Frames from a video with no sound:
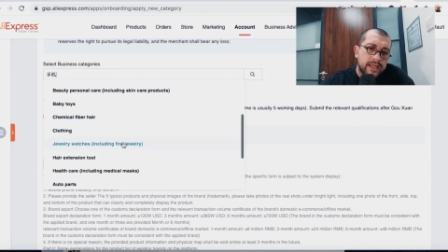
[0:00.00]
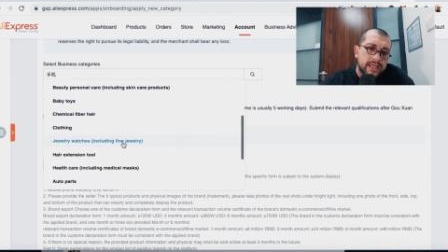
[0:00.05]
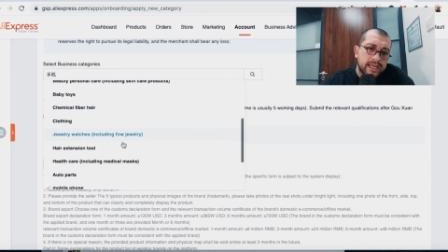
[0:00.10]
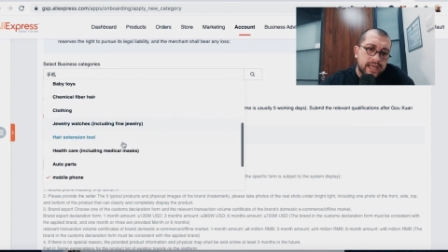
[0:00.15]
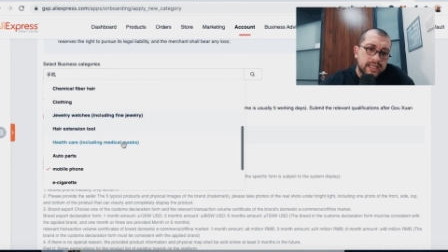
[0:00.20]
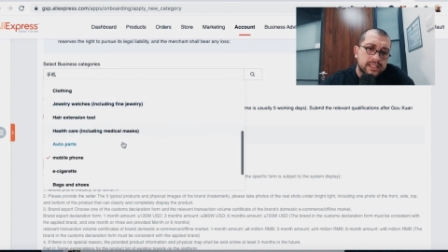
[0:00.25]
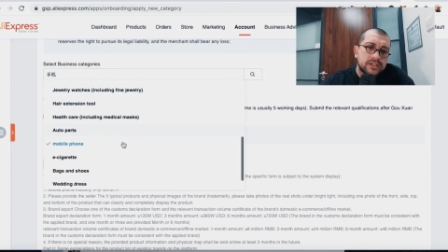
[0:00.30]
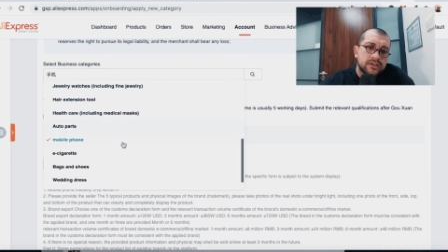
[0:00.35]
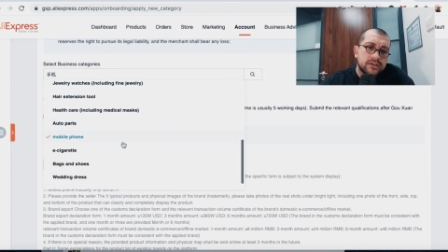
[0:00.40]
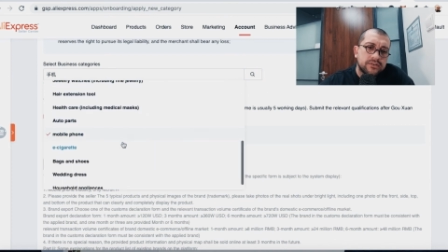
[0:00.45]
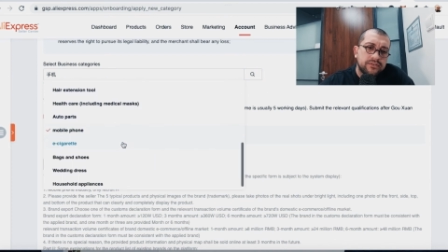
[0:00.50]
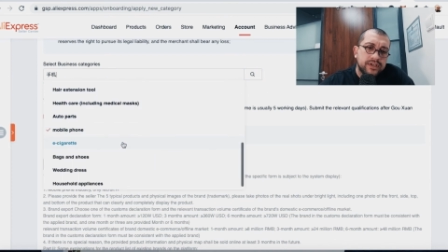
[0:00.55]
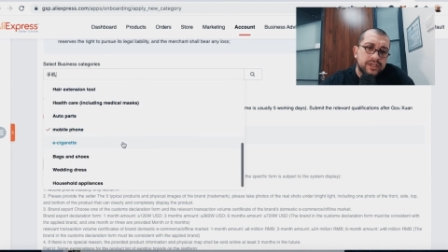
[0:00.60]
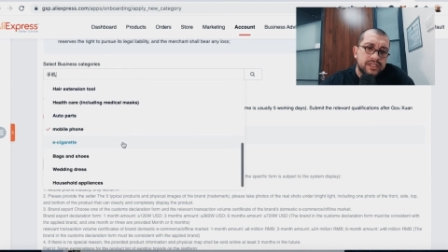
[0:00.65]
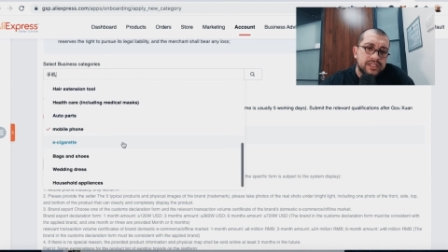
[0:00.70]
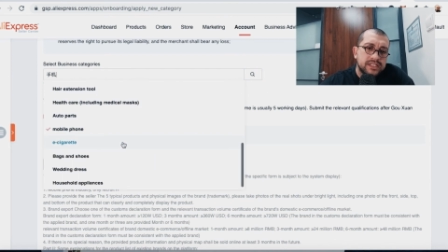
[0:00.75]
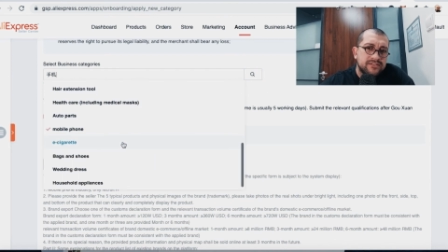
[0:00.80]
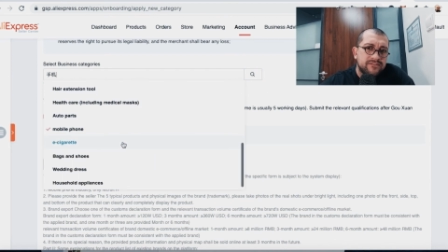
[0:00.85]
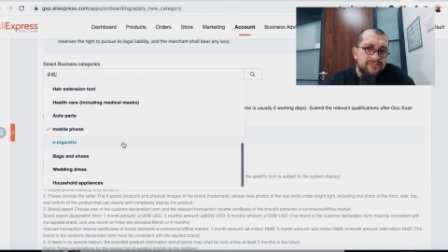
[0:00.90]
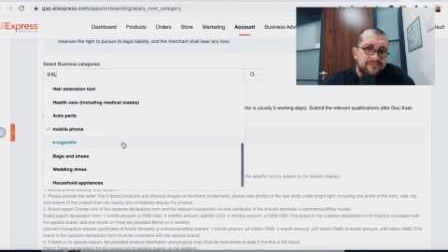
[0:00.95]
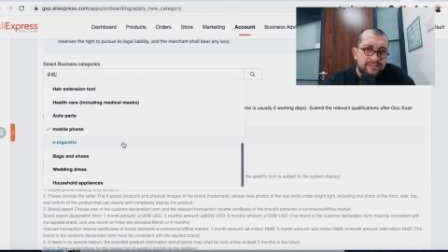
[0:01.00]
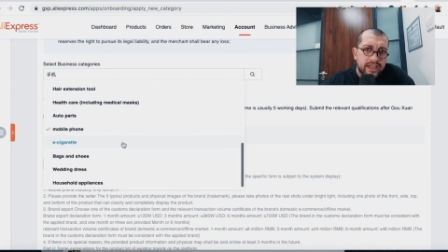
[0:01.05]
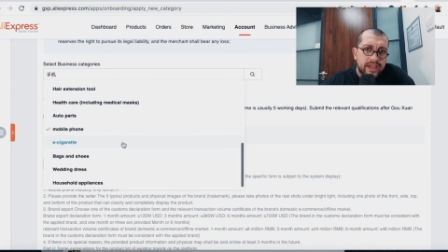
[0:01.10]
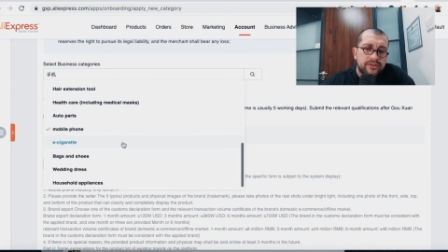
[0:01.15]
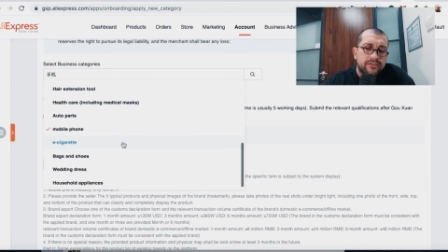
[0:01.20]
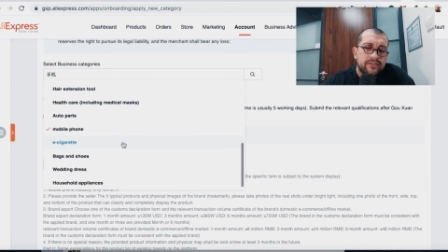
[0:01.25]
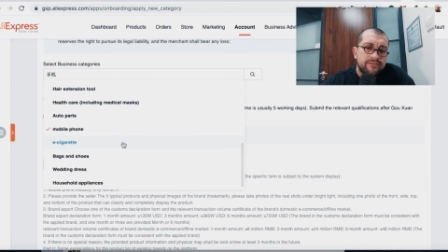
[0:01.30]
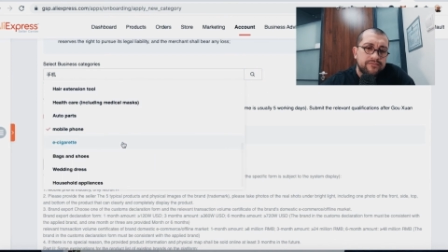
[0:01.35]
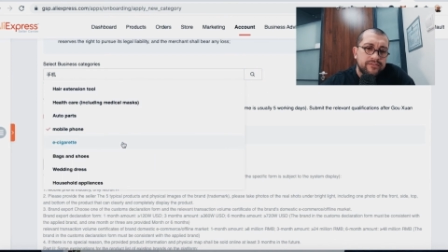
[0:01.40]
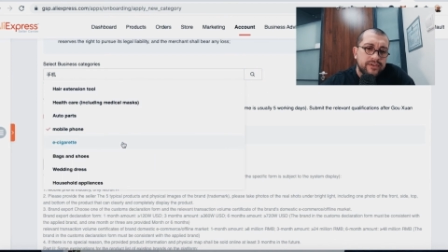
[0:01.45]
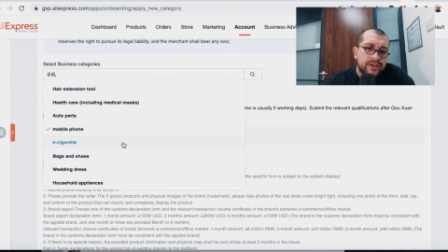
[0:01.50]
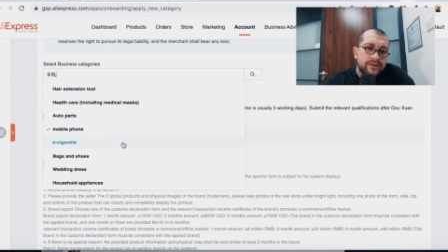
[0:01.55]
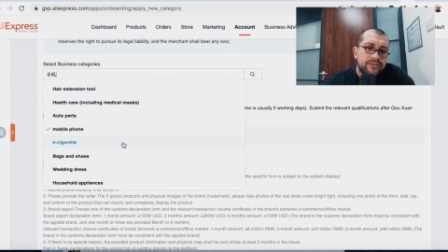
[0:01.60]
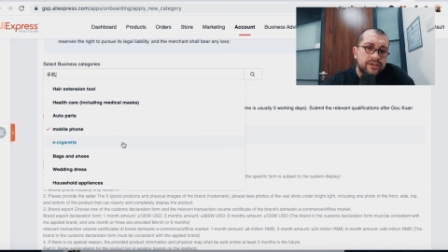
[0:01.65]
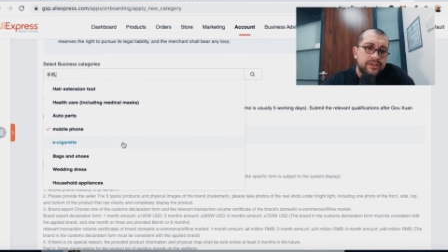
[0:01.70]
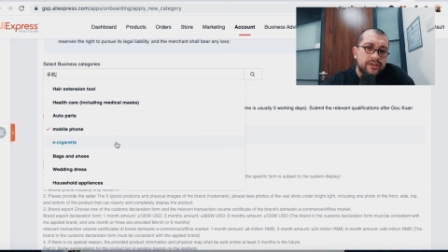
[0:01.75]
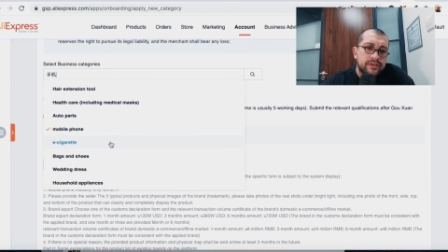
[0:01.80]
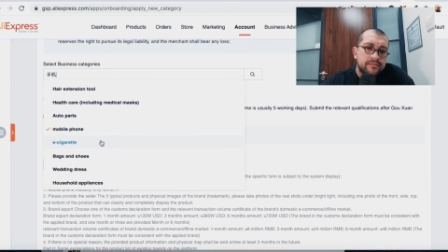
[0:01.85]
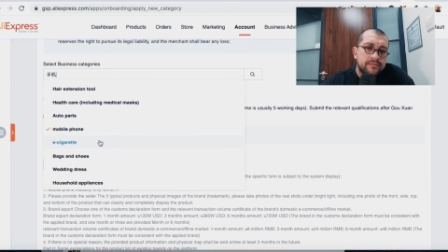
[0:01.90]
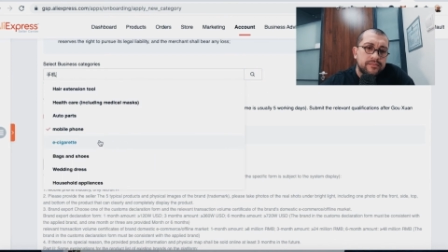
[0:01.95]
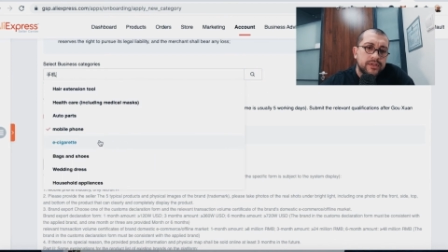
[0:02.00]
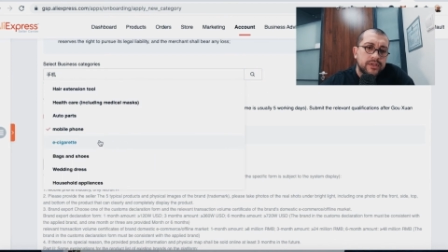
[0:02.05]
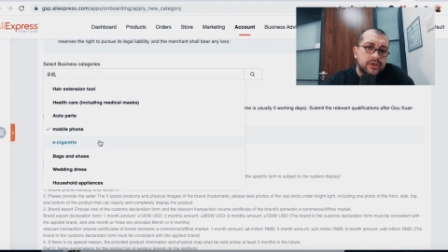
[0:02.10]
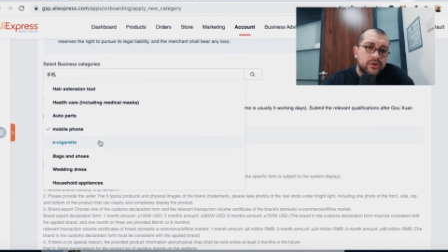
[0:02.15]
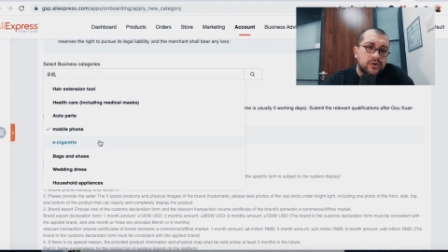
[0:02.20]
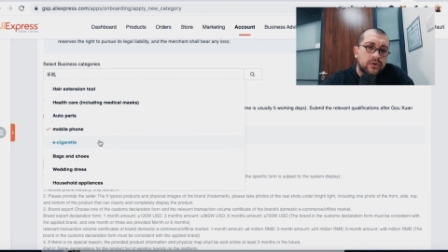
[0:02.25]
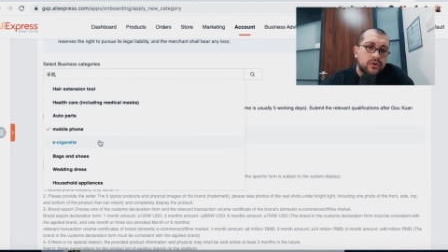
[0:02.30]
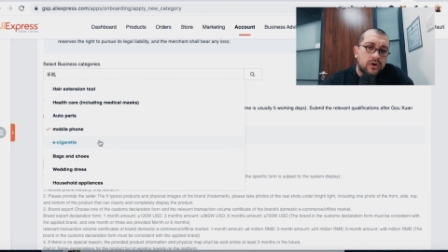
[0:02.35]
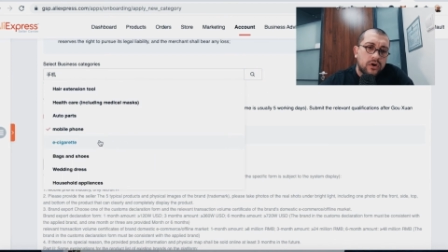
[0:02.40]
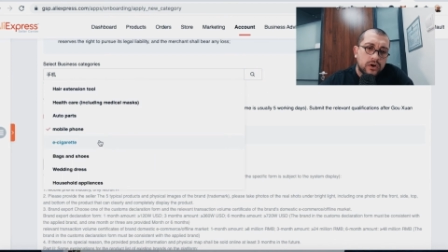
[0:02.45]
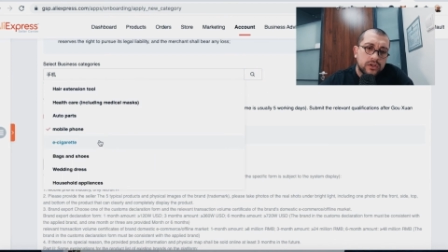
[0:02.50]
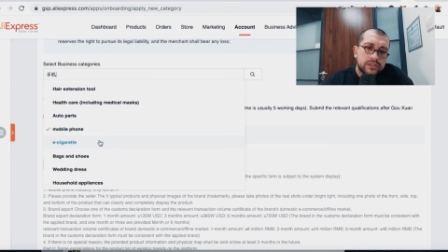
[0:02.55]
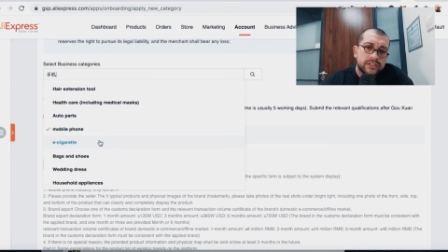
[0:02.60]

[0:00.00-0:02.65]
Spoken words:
category is very, very hot